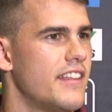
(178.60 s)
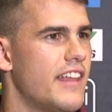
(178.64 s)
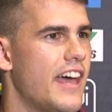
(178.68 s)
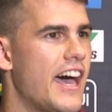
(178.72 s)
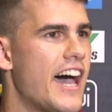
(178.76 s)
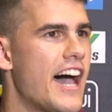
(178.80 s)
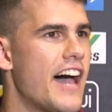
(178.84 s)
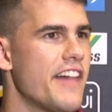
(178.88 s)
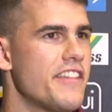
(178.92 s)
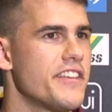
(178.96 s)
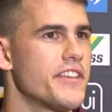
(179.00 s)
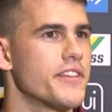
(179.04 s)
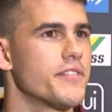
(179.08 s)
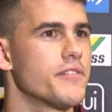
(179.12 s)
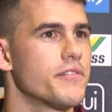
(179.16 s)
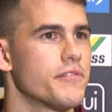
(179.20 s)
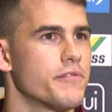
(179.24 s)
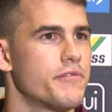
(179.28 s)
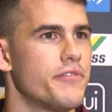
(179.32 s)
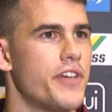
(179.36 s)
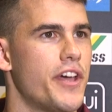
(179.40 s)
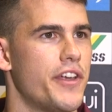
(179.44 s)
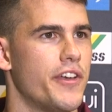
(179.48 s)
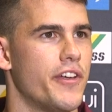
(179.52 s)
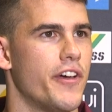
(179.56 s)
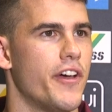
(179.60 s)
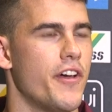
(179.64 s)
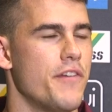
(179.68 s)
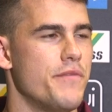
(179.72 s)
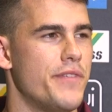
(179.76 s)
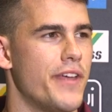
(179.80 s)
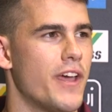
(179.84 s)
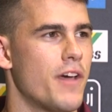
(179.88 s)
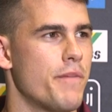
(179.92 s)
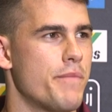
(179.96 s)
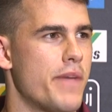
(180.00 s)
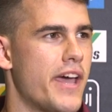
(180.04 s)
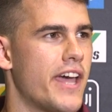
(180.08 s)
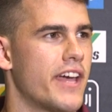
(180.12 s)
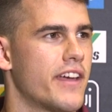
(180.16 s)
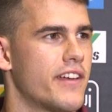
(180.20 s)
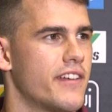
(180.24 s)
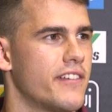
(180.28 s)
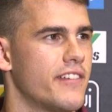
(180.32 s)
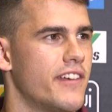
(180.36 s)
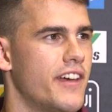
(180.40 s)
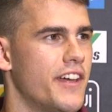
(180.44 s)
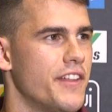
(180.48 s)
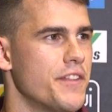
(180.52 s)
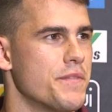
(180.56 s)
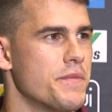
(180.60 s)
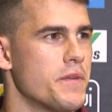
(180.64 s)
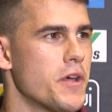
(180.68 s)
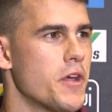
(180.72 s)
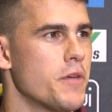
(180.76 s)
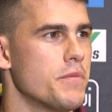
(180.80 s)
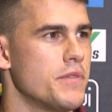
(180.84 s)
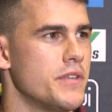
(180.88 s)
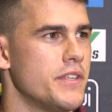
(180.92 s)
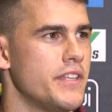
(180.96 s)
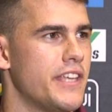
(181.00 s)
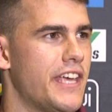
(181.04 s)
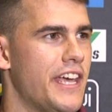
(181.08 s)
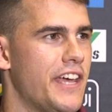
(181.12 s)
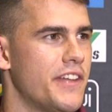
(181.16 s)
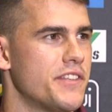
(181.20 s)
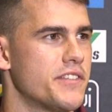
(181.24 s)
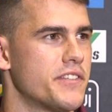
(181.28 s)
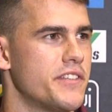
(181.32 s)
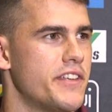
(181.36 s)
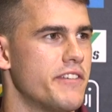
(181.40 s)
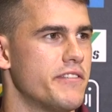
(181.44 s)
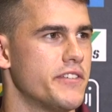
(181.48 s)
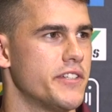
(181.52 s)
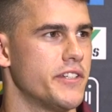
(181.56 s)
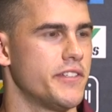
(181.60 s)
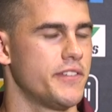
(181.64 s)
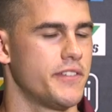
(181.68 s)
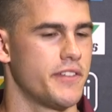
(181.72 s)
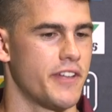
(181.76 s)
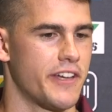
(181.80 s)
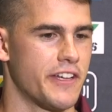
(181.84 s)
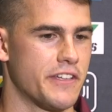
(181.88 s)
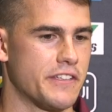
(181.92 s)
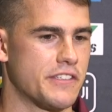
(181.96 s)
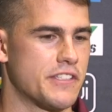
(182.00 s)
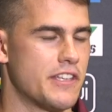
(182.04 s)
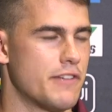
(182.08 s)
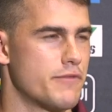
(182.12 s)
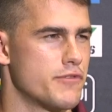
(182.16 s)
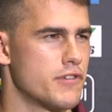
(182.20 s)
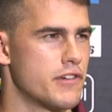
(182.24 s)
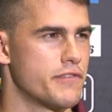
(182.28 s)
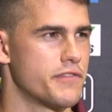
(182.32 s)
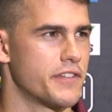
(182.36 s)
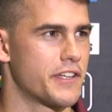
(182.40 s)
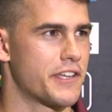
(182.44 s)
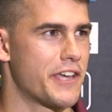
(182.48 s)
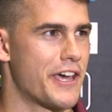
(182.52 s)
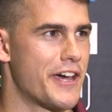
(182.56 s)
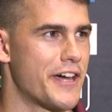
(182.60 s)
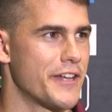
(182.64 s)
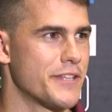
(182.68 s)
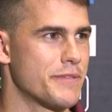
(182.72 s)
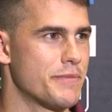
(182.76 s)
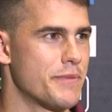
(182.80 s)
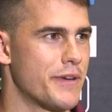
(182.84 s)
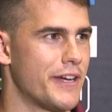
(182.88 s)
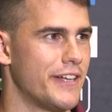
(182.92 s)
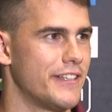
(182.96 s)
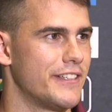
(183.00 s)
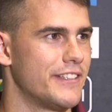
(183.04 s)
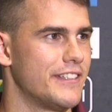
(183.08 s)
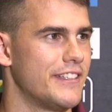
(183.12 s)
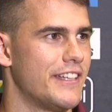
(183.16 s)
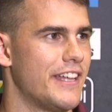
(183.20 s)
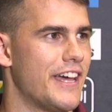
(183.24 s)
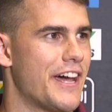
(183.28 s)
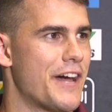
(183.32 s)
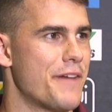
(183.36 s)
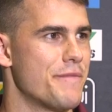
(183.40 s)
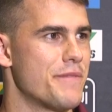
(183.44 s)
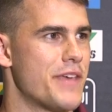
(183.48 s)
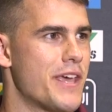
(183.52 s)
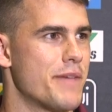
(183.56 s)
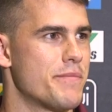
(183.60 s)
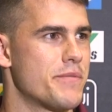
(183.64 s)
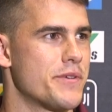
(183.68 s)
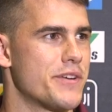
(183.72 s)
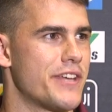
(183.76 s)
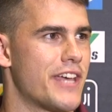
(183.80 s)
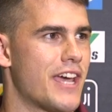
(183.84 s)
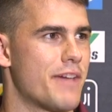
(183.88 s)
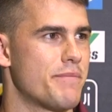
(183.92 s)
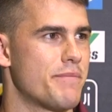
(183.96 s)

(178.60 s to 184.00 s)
I think found a home down back at the moment. Yeah, it's never off the cards, but pretty